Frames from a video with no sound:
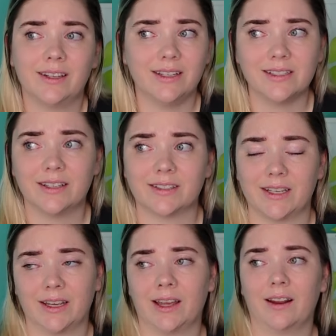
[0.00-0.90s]
the easiest
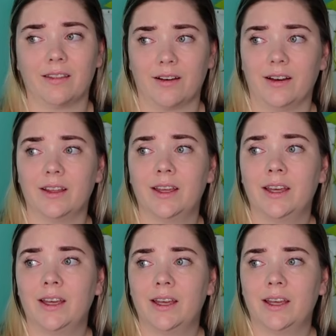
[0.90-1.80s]
thing and I thought
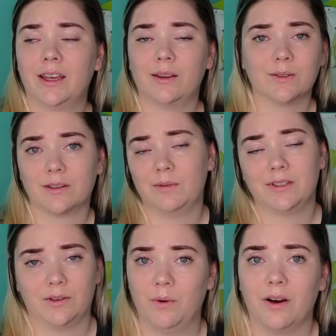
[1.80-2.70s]
it was gonna be
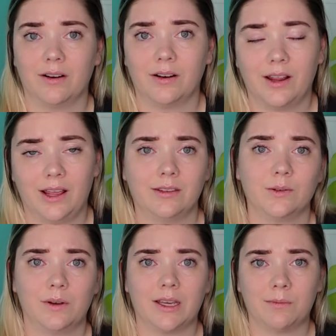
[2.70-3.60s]
so hard and so
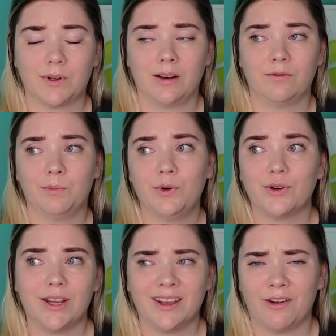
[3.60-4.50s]
I kept kind of
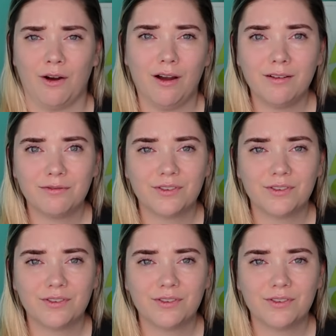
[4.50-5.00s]
putting it off